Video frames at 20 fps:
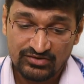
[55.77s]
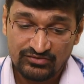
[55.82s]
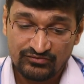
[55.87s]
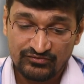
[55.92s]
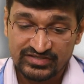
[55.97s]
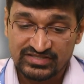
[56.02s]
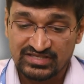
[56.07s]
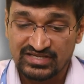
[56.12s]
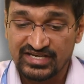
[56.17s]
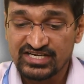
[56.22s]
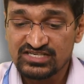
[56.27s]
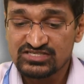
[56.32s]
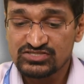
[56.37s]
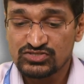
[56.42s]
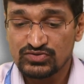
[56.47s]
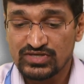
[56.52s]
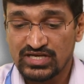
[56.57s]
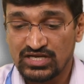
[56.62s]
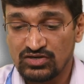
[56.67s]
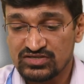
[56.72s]
which leads
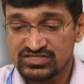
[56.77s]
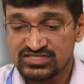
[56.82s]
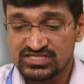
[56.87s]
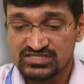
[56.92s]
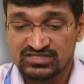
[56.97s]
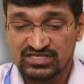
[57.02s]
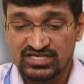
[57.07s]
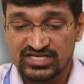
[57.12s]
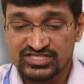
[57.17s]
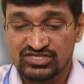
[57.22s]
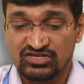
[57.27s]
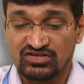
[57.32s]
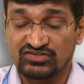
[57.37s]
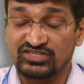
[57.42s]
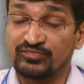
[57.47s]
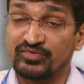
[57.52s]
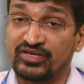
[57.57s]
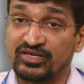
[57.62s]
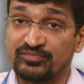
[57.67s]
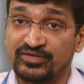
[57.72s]
to yellowish discoloration of
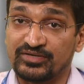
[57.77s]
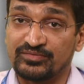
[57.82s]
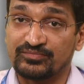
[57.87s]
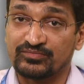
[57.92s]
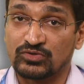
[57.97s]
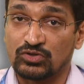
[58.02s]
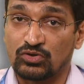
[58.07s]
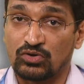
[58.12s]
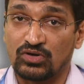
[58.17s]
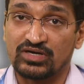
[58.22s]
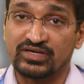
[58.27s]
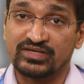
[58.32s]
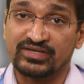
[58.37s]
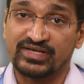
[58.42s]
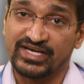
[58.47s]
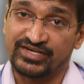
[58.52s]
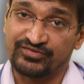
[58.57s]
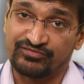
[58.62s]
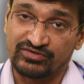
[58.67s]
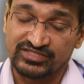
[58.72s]
the baby called
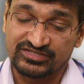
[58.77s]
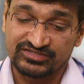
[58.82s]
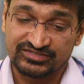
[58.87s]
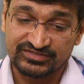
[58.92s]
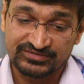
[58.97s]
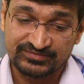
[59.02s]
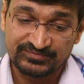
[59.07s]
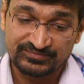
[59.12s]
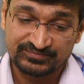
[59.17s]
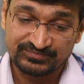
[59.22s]
icterus.